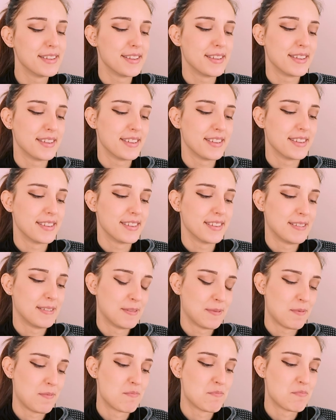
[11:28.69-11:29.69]

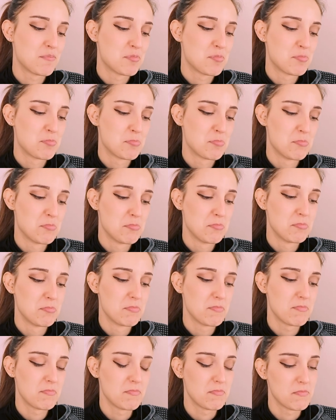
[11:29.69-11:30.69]

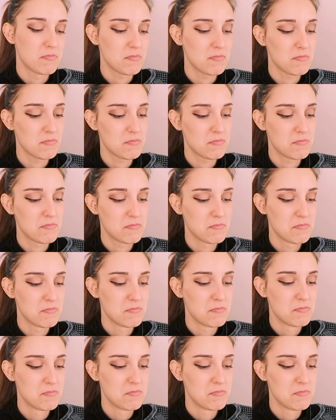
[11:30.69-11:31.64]
(silence)